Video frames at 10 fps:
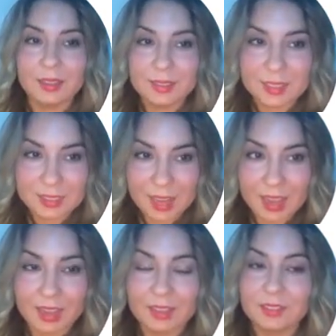and
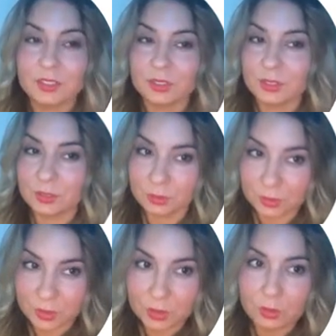stay just a
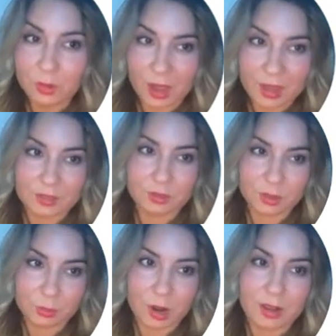few
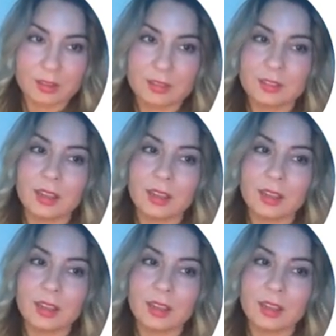extra breaths.